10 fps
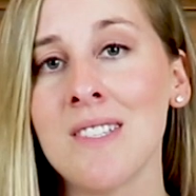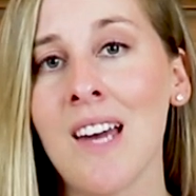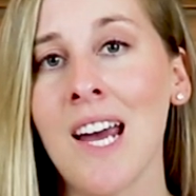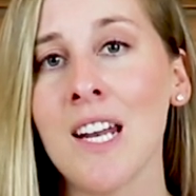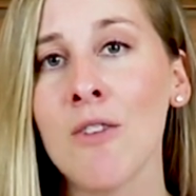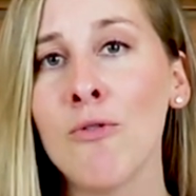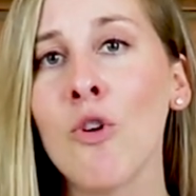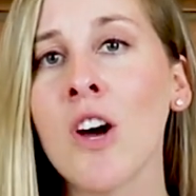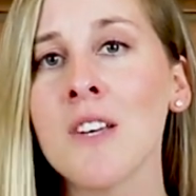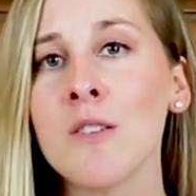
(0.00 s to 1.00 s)
design and
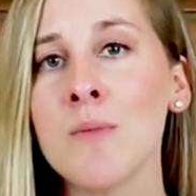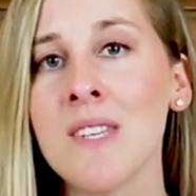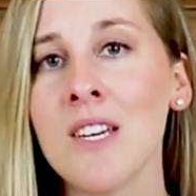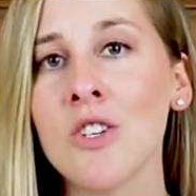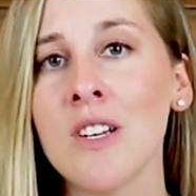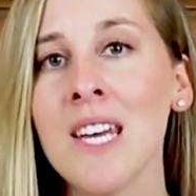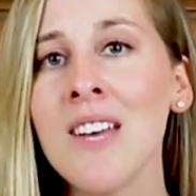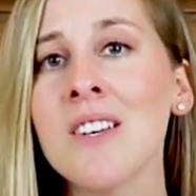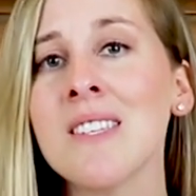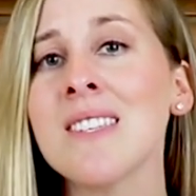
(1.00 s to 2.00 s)
full customization,
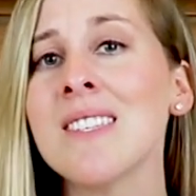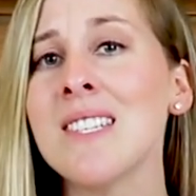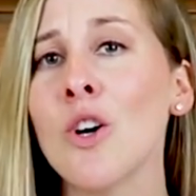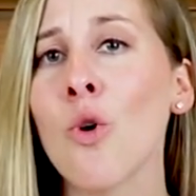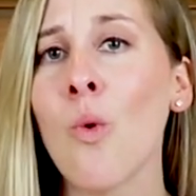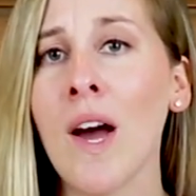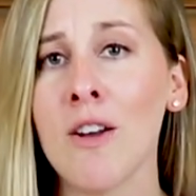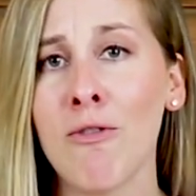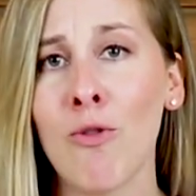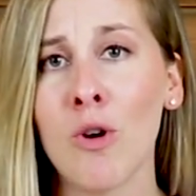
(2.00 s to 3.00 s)
Helix is still
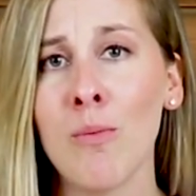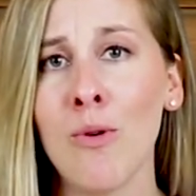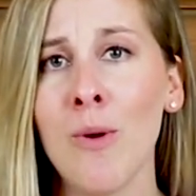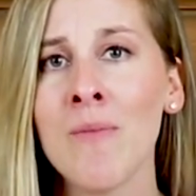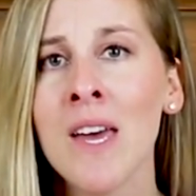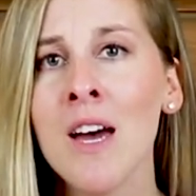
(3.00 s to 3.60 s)
quite affordable.